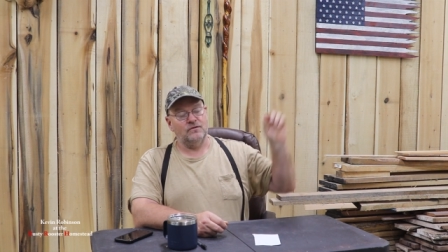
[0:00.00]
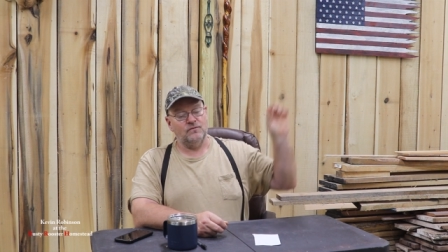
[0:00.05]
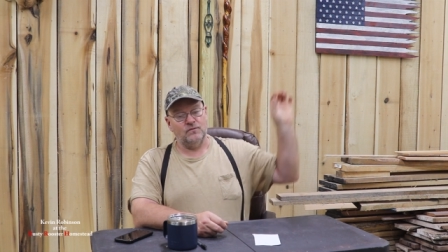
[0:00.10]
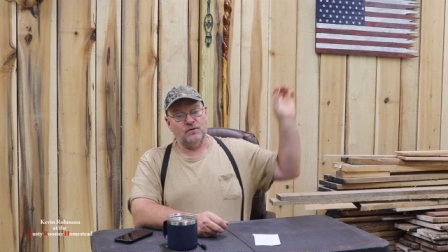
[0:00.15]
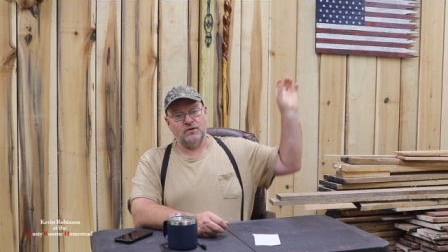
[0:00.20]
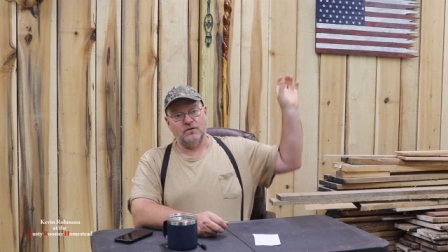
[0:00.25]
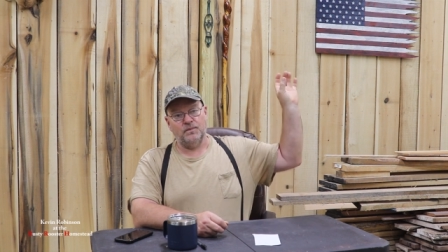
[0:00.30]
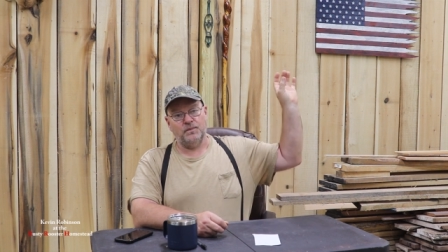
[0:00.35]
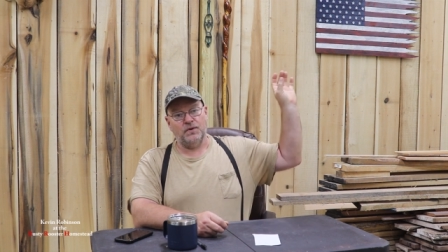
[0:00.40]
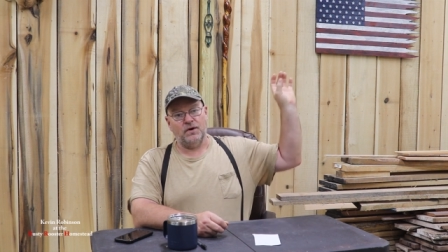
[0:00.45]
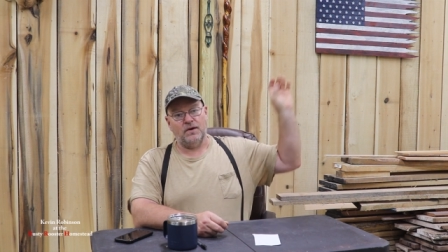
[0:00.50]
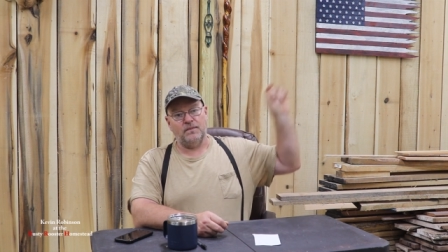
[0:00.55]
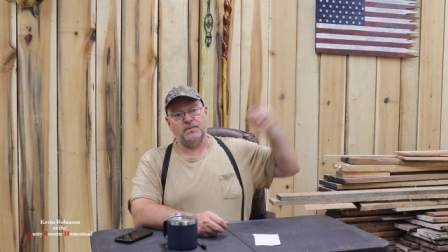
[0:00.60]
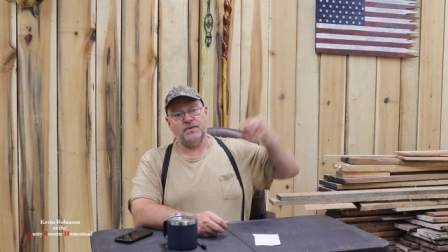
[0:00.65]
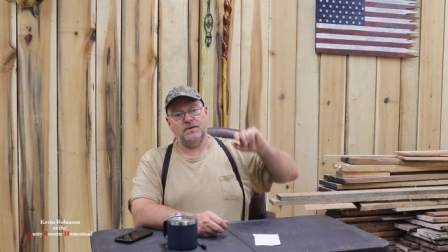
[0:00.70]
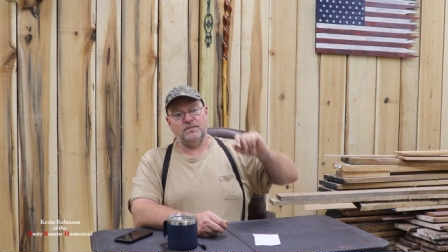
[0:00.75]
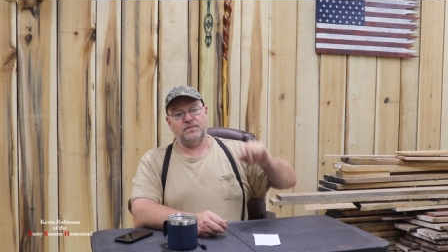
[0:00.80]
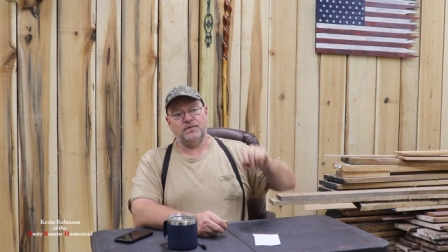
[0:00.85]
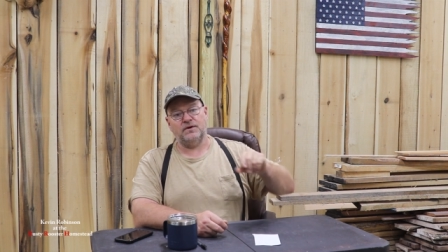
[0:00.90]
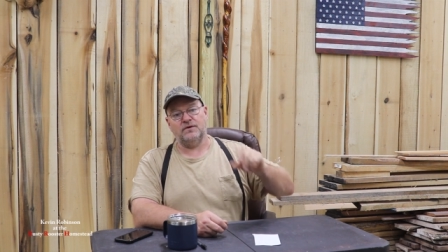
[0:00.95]
One will
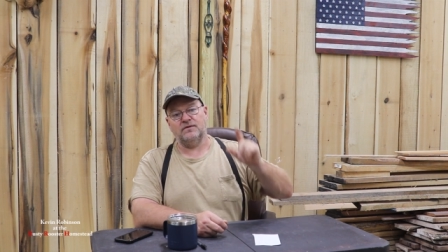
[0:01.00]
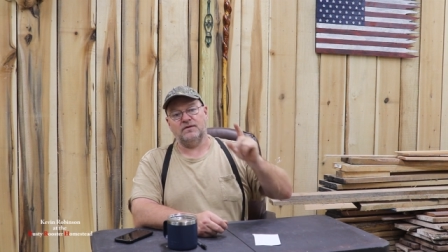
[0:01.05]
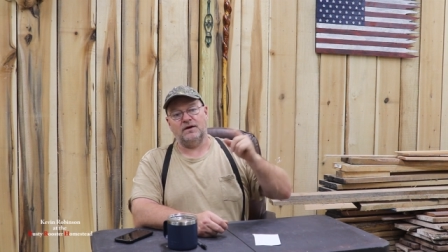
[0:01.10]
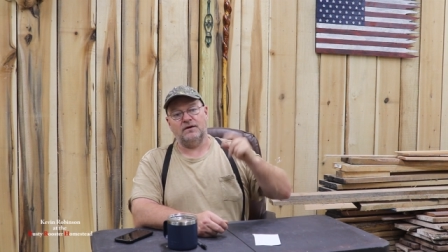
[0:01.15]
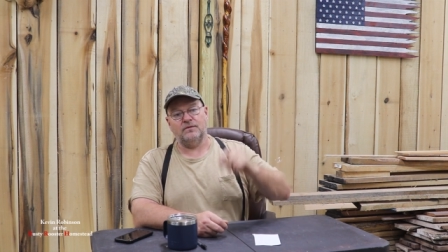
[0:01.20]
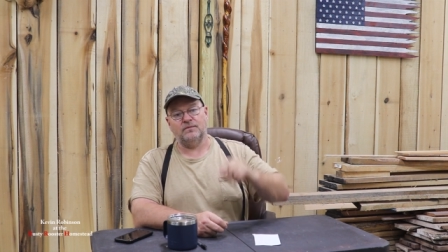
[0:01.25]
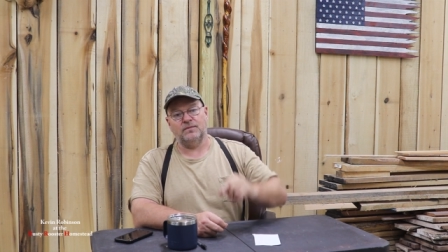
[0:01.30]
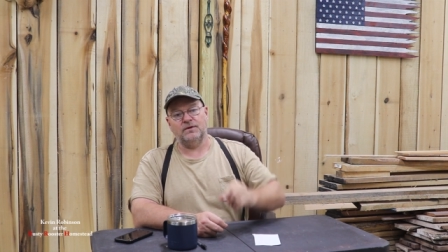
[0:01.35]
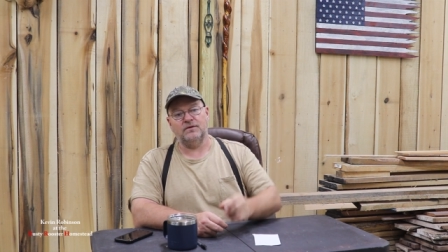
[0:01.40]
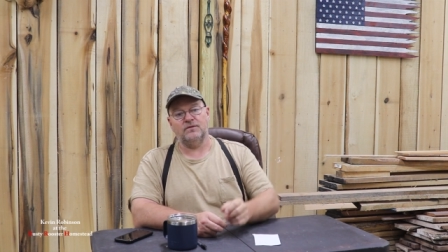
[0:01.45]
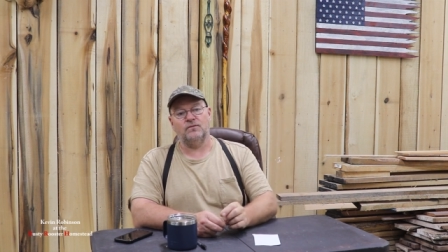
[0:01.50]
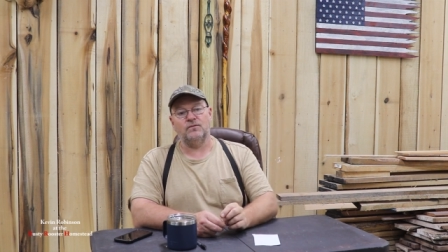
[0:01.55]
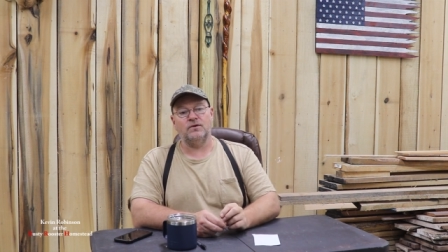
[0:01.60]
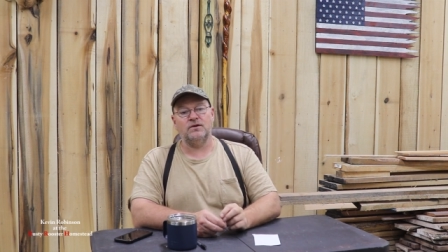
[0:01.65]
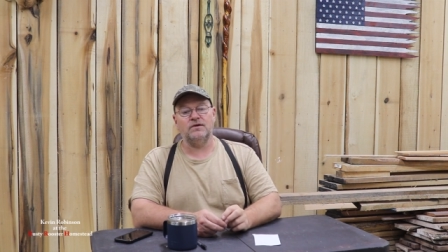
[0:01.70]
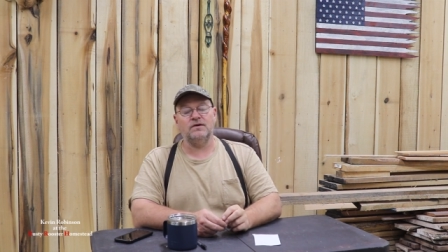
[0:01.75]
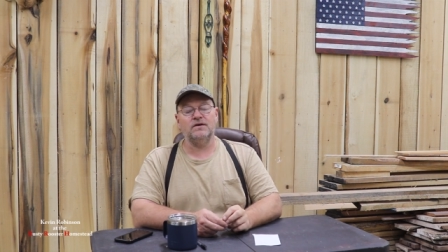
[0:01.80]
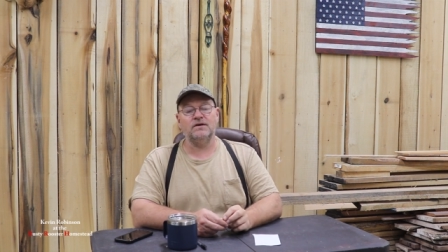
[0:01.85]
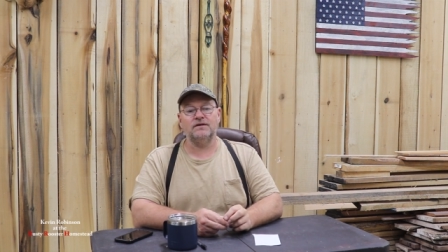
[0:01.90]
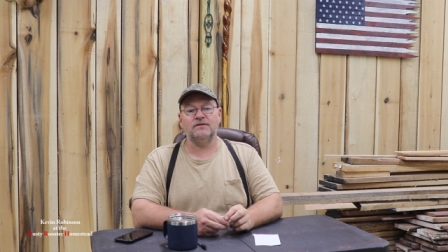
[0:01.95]
pop up there. That'll be the
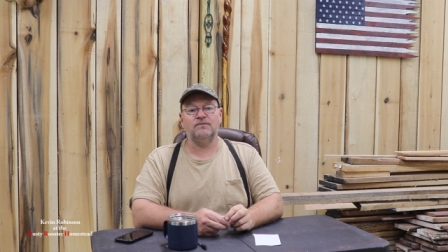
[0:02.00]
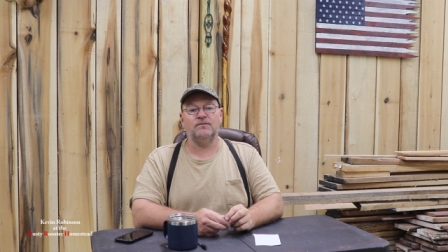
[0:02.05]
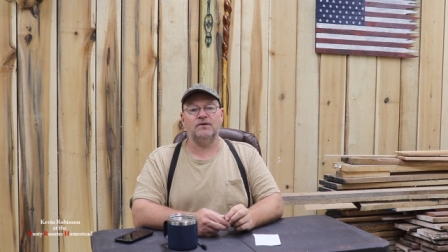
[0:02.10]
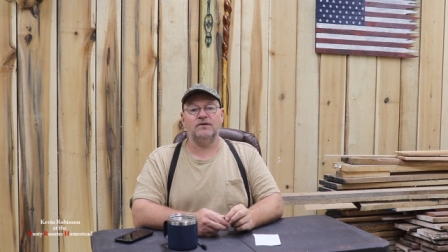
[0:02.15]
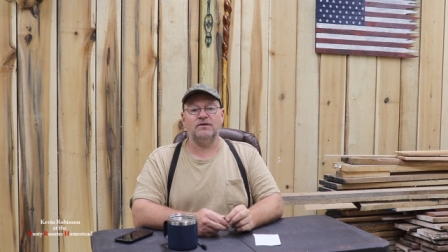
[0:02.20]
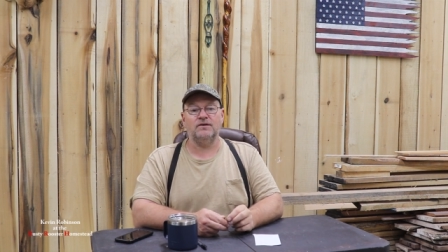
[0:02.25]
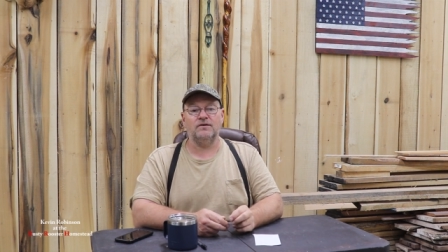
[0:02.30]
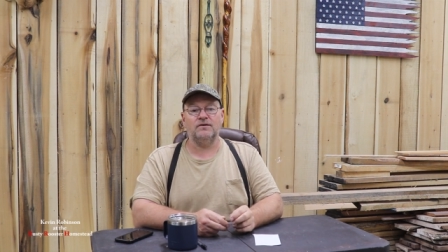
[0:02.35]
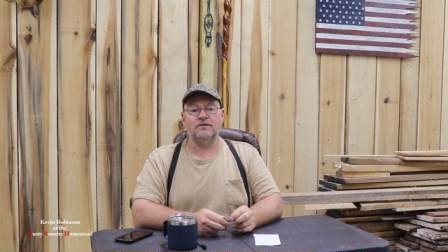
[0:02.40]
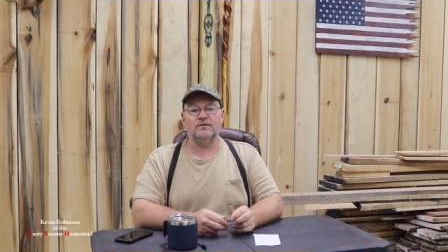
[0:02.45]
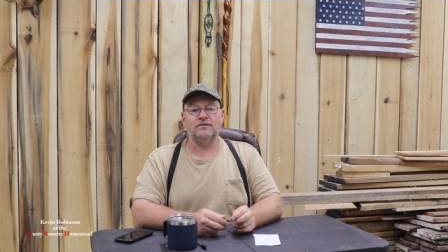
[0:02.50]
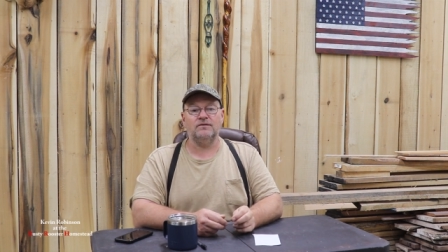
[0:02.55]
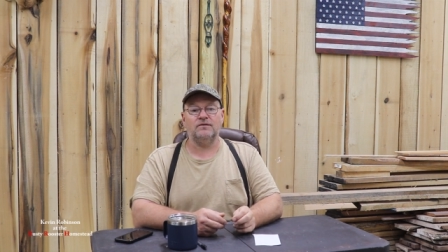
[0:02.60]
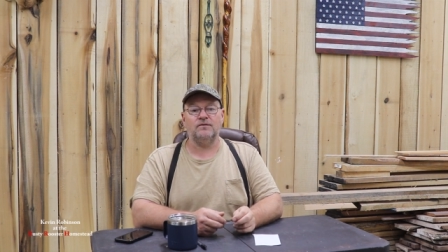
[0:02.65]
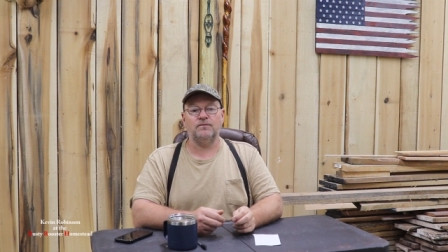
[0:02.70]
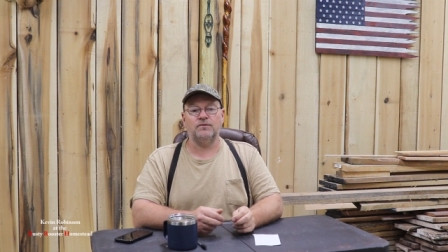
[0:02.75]
one of his videos.